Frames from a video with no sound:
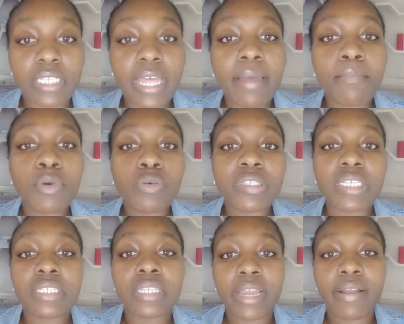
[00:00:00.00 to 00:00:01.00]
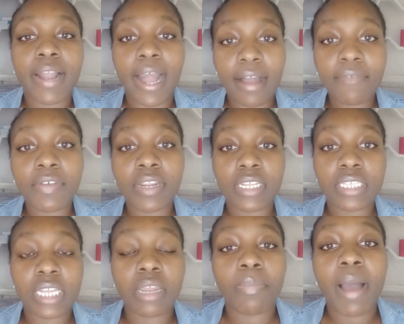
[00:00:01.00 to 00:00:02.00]
That boosts their confidence
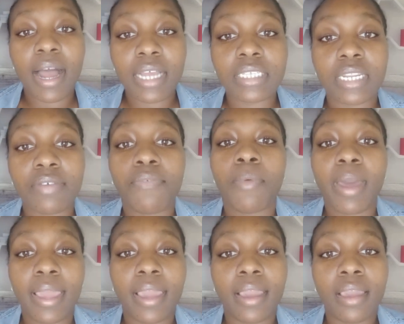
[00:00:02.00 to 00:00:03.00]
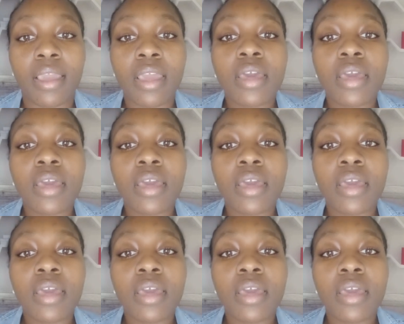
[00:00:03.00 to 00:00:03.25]
in a positive way.